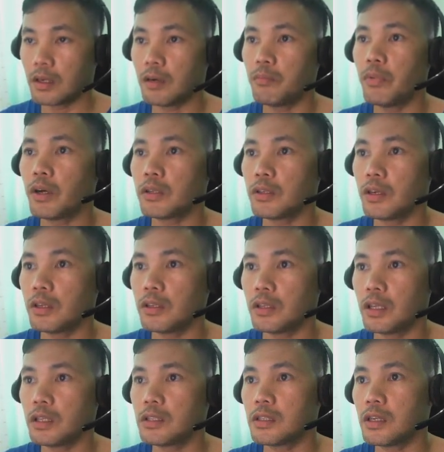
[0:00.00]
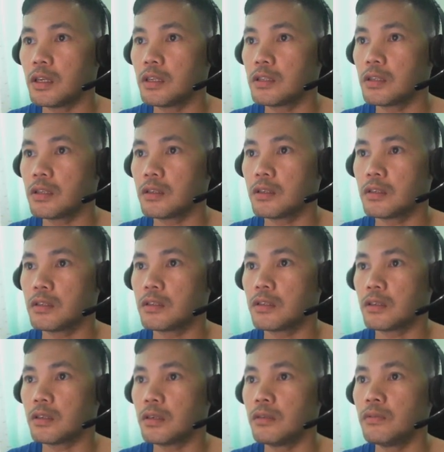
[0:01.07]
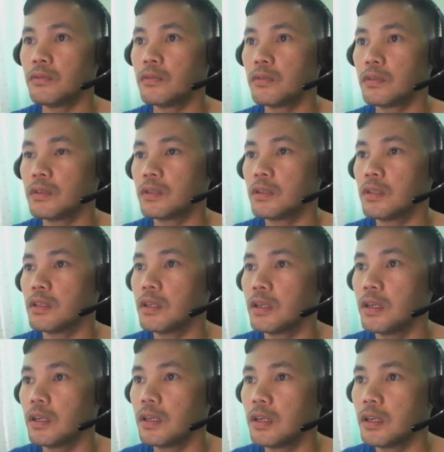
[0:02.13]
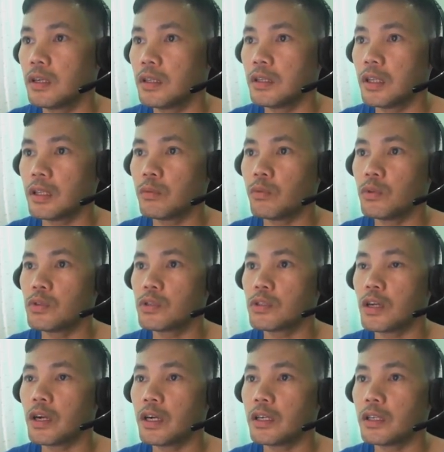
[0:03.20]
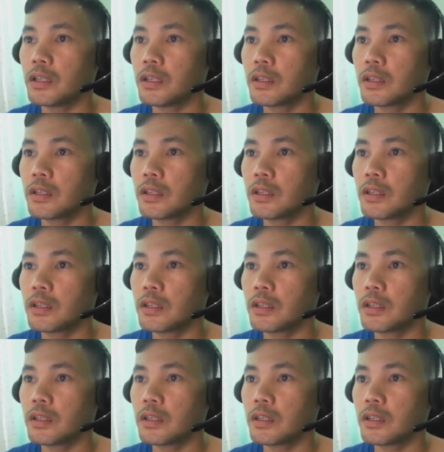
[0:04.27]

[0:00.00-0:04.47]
a button that says serve, that would start